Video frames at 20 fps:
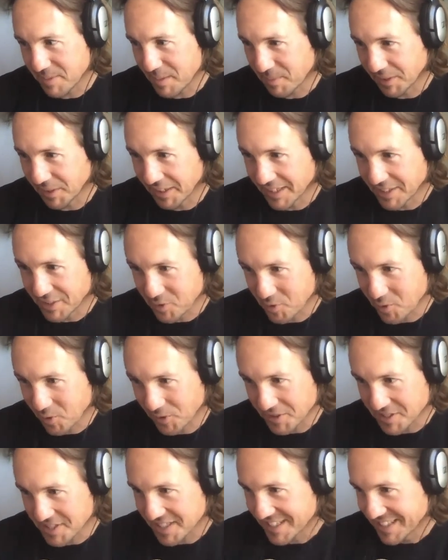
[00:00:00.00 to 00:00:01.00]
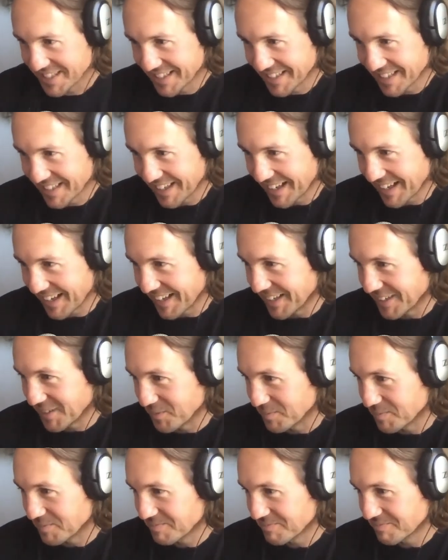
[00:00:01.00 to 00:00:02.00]
to keep people indoors.
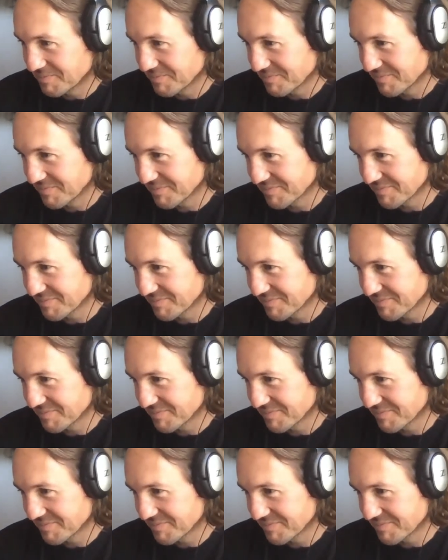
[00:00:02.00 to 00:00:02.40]
Um,